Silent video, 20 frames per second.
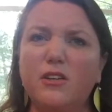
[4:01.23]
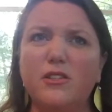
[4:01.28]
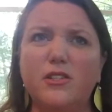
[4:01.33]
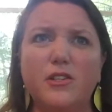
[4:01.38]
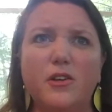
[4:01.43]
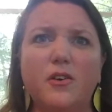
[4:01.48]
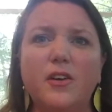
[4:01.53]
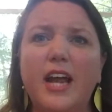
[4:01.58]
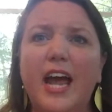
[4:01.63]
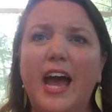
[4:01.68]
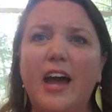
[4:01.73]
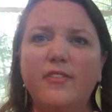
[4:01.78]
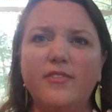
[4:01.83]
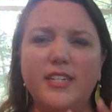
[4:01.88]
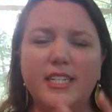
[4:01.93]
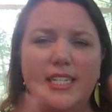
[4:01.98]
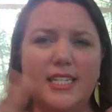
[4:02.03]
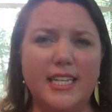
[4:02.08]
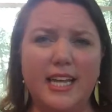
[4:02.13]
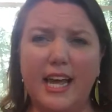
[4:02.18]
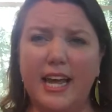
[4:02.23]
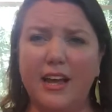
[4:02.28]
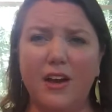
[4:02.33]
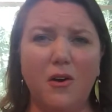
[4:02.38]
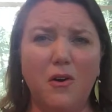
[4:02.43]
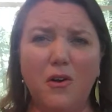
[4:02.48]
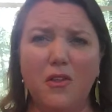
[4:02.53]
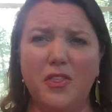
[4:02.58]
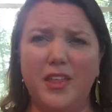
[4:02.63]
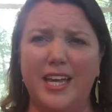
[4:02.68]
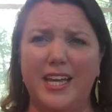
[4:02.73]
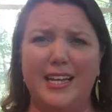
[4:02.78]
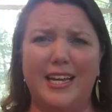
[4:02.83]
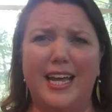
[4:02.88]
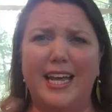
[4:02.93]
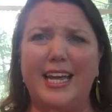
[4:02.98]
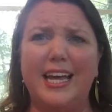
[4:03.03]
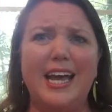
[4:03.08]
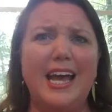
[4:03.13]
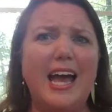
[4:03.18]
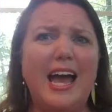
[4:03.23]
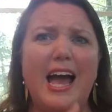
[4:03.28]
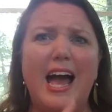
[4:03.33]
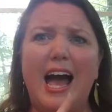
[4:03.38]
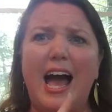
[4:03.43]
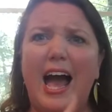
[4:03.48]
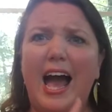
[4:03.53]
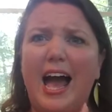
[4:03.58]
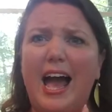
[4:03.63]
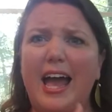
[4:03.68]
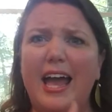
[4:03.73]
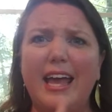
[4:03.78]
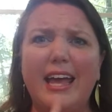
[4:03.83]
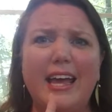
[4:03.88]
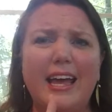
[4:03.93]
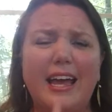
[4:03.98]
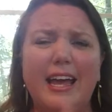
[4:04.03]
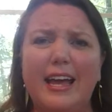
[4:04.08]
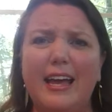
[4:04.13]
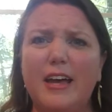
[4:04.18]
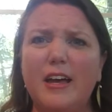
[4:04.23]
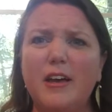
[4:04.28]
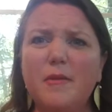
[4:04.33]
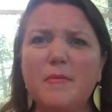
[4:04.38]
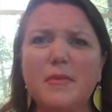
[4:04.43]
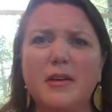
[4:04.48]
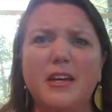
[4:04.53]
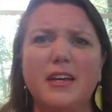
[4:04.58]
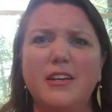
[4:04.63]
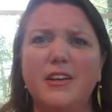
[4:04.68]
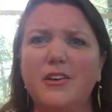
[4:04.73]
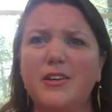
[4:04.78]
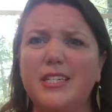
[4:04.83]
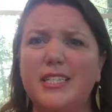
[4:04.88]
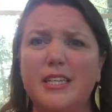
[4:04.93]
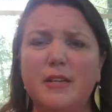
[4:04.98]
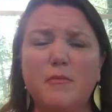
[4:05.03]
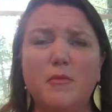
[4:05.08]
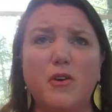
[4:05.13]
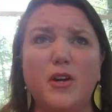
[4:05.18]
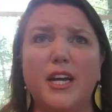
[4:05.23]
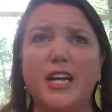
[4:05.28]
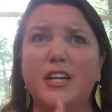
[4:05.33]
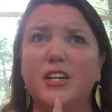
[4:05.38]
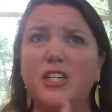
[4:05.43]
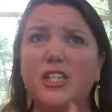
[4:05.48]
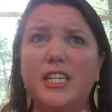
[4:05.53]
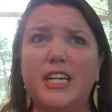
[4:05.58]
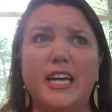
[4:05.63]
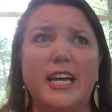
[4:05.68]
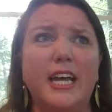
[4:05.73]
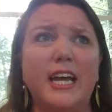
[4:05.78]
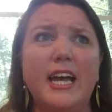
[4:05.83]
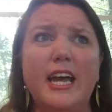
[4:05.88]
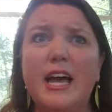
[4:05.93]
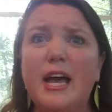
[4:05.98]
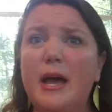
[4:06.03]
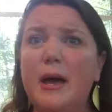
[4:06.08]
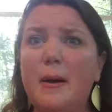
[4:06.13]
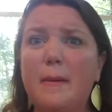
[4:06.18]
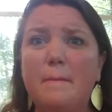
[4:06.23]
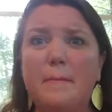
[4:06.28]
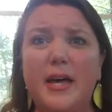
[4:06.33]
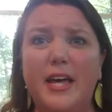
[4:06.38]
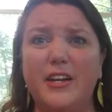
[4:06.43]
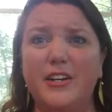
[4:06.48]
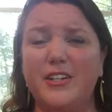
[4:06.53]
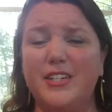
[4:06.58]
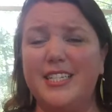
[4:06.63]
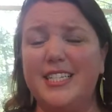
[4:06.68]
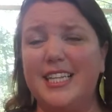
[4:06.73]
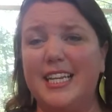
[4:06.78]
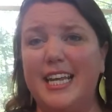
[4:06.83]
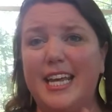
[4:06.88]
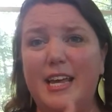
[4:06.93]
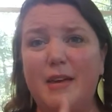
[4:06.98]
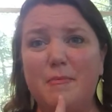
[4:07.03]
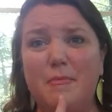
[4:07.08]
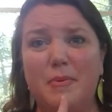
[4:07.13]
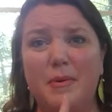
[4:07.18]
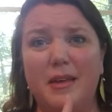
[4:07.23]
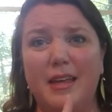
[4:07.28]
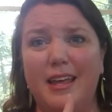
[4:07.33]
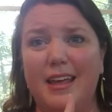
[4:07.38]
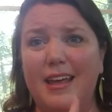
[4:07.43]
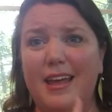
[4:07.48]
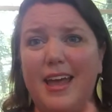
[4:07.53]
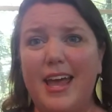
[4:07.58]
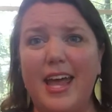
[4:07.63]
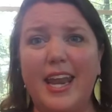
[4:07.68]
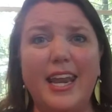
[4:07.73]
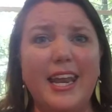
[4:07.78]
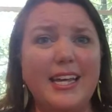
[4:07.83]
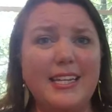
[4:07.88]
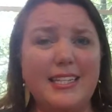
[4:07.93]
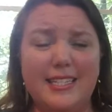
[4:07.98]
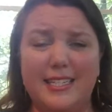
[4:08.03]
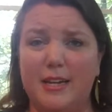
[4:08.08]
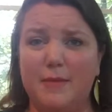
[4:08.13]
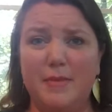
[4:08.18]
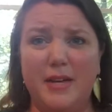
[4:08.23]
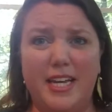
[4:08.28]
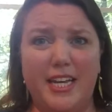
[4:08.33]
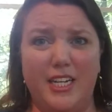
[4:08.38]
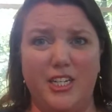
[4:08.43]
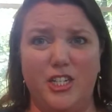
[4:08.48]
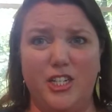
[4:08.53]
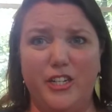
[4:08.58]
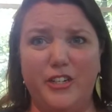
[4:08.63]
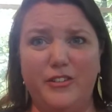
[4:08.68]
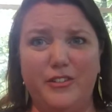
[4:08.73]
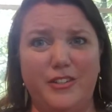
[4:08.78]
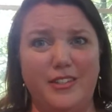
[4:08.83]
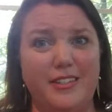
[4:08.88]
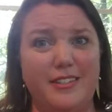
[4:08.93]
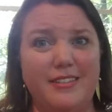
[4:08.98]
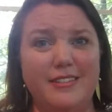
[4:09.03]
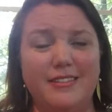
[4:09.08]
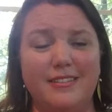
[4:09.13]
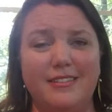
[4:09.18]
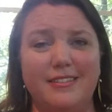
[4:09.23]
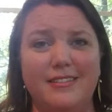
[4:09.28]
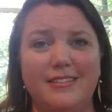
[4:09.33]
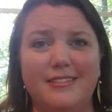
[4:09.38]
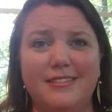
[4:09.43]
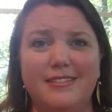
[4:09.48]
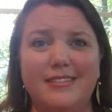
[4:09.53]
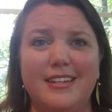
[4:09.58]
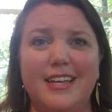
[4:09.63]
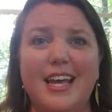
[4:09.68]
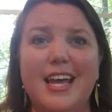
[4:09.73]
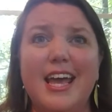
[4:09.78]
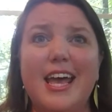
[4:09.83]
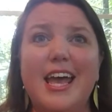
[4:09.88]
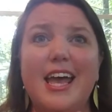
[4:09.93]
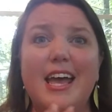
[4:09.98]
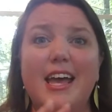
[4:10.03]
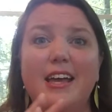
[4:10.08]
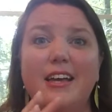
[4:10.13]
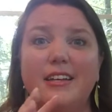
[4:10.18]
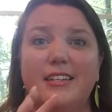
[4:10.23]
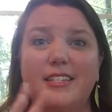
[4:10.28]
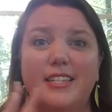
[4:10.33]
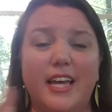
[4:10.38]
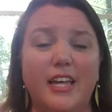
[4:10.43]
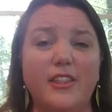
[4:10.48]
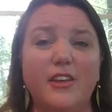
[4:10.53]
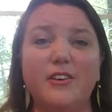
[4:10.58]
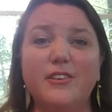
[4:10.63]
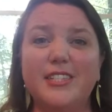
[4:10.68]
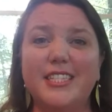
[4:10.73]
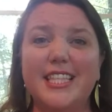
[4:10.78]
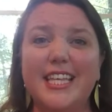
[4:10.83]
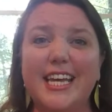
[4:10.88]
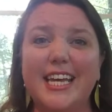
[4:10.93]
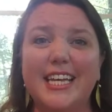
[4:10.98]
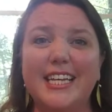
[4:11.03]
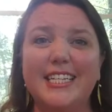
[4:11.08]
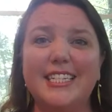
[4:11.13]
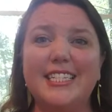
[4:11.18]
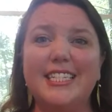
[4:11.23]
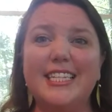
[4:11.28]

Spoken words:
You don't have to say a whole thing. Like, "I am noticing more energy, better sleep, and less stomach issues." Say those things.